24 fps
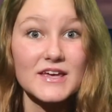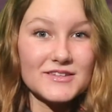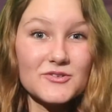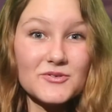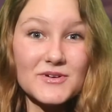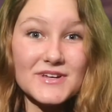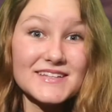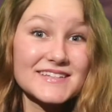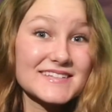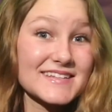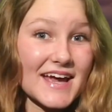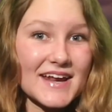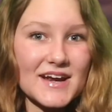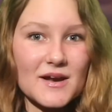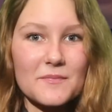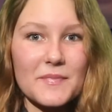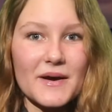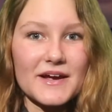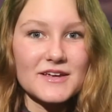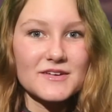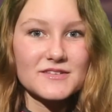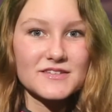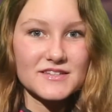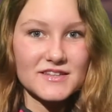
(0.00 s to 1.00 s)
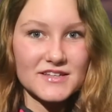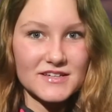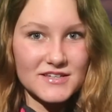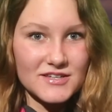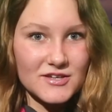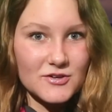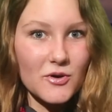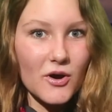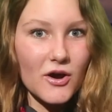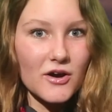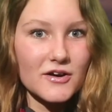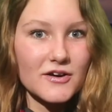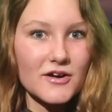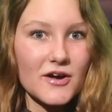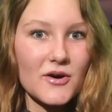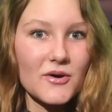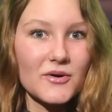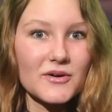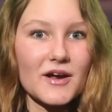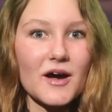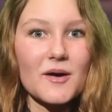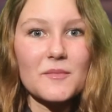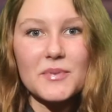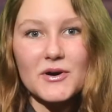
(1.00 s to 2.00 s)
You can sign up by using the QR
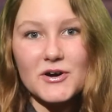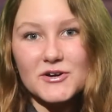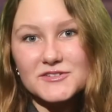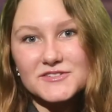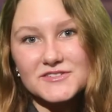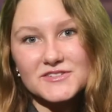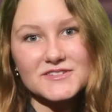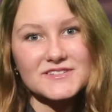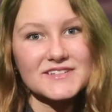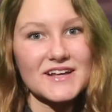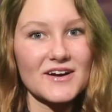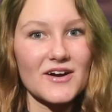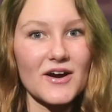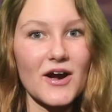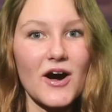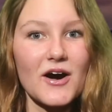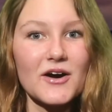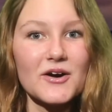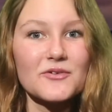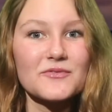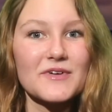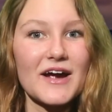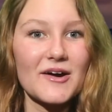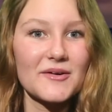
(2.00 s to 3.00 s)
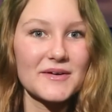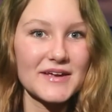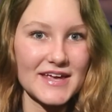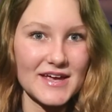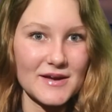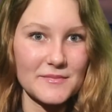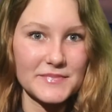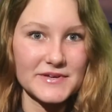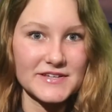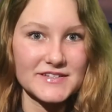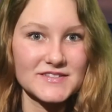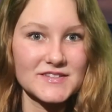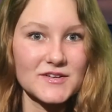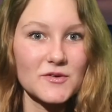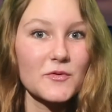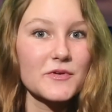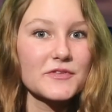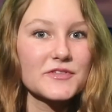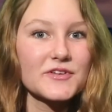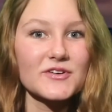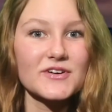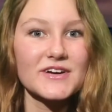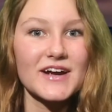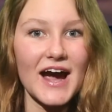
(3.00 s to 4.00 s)
code on posters that are hung around campus
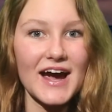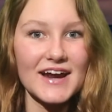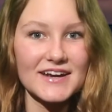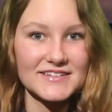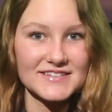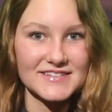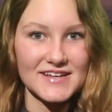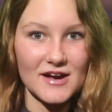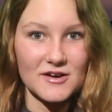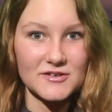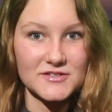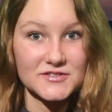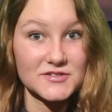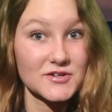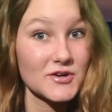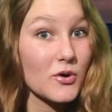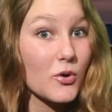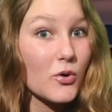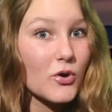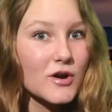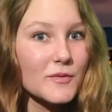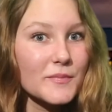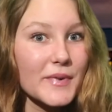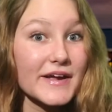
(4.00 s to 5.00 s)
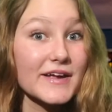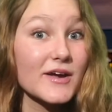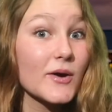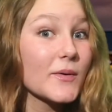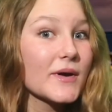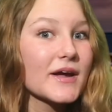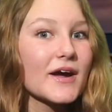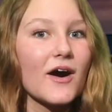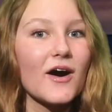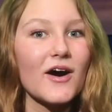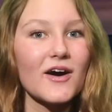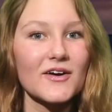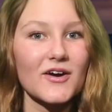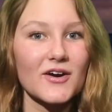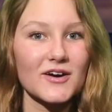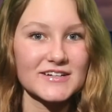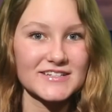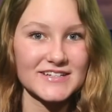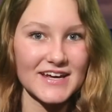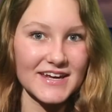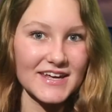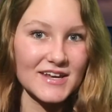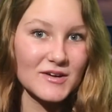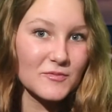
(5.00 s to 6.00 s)
with your guidance counselor or by going on
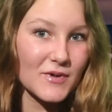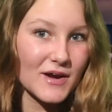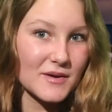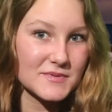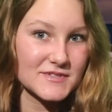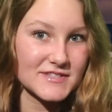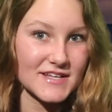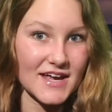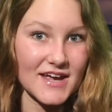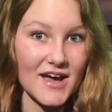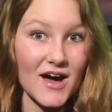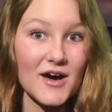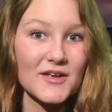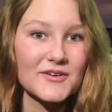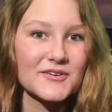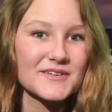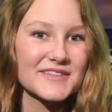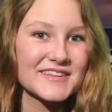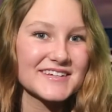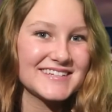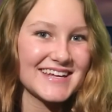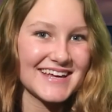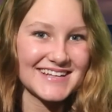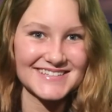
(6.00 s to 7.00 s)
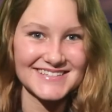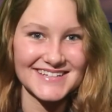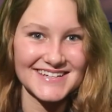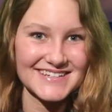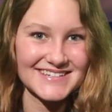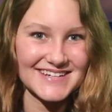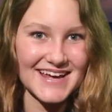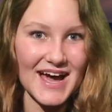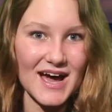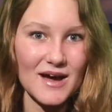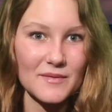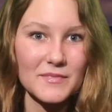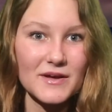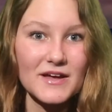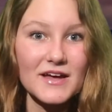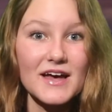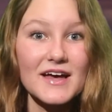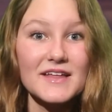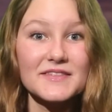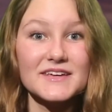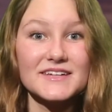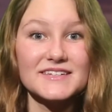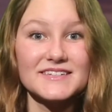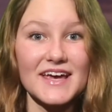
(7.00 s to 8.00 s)
our Titan website under the testing tab.
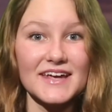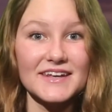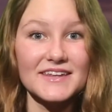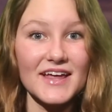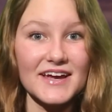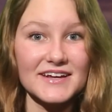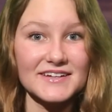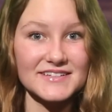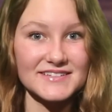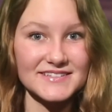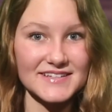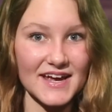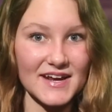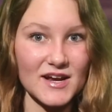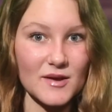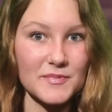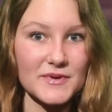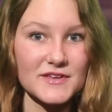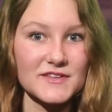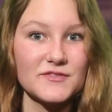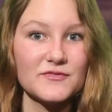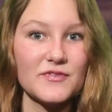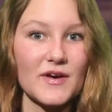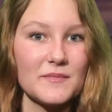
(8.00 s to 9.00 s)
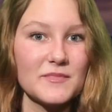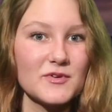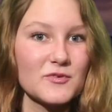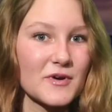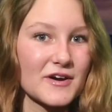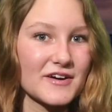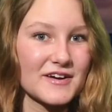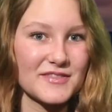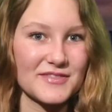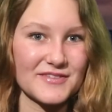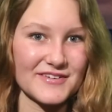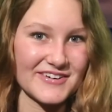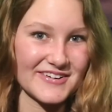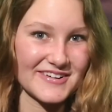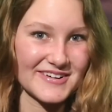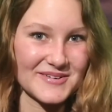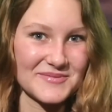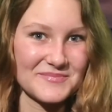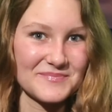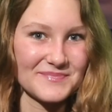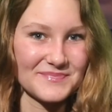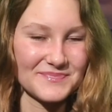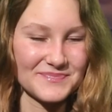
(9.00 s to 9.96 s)
The deadline to sign up is February 3rd.